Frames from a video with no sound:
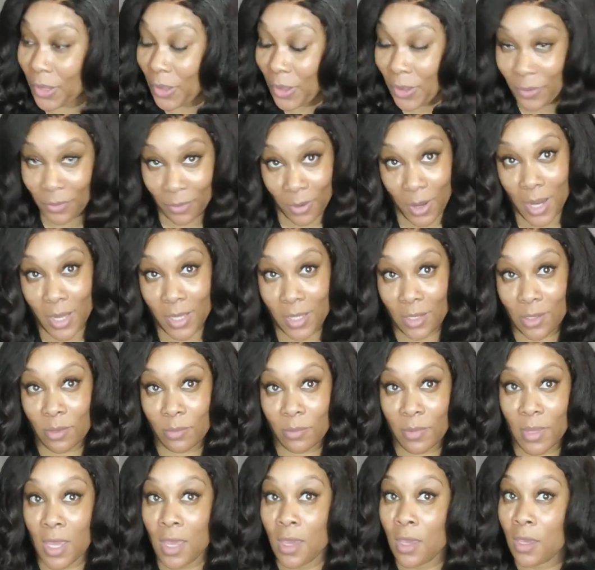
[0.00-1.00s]
here i
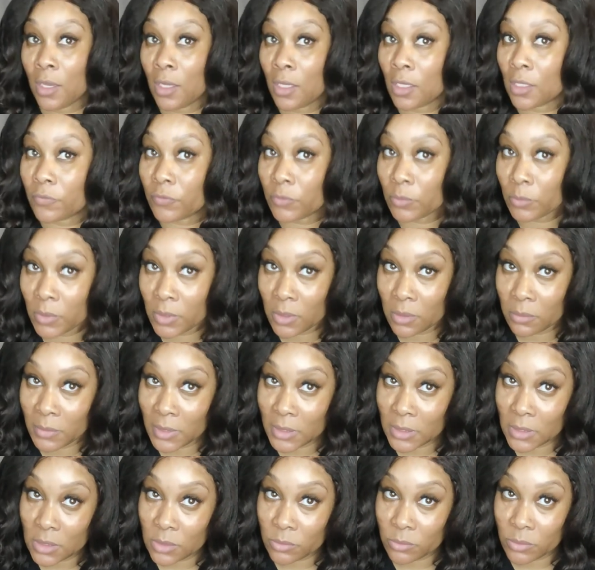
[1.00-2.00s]
am if you're wondering
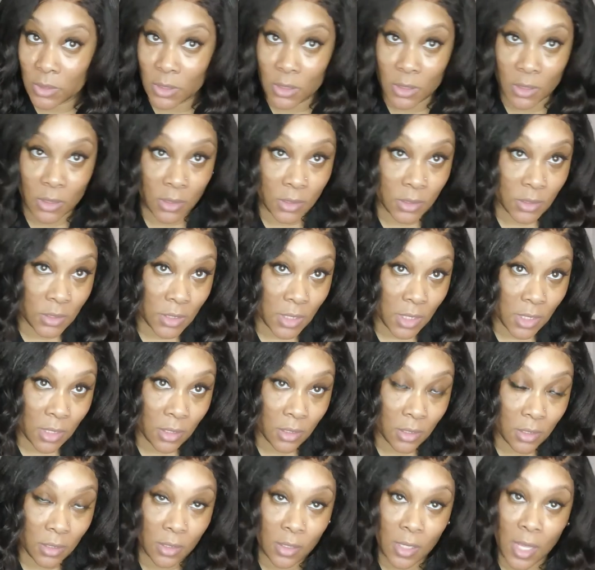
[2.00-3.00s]
about this wig,
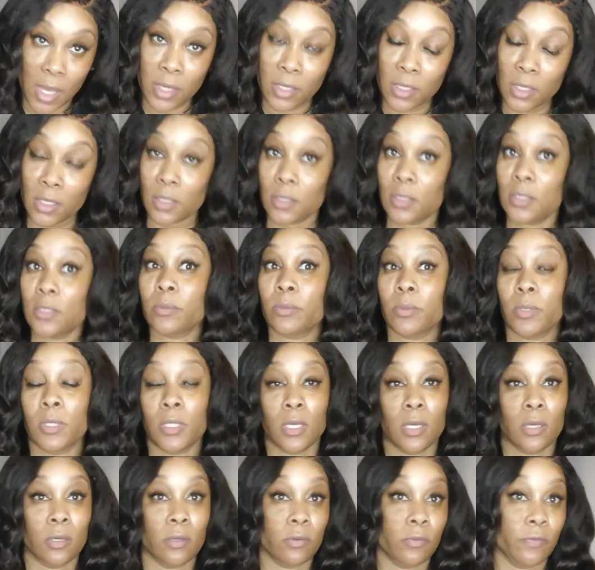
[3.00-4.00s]
child, I done had this
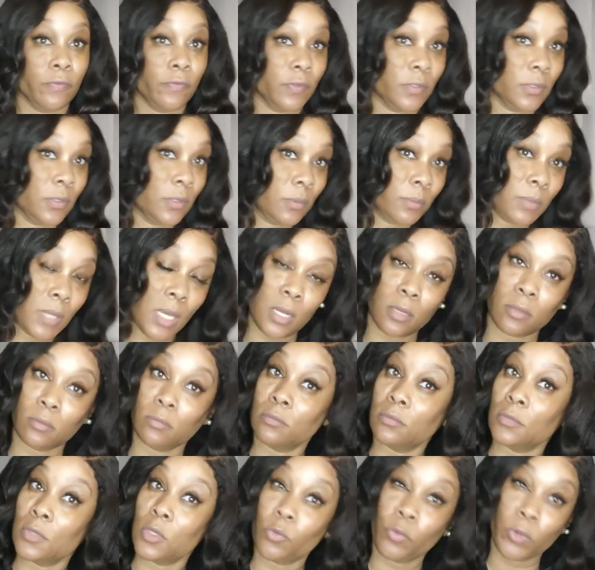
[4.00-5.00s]
wig on for about
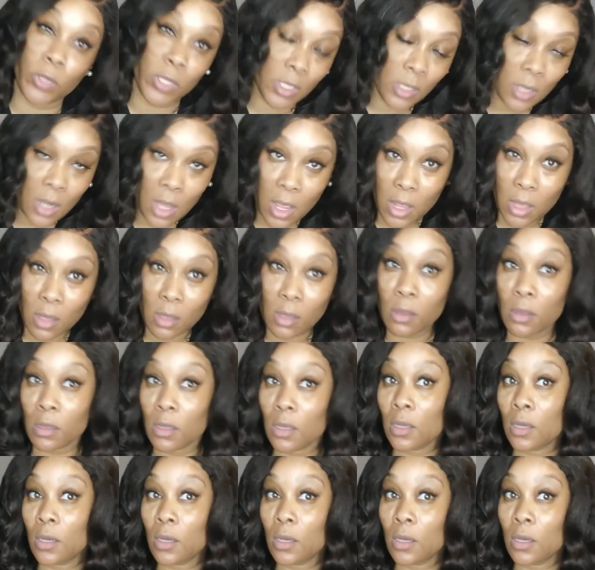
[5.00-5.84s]
a week now.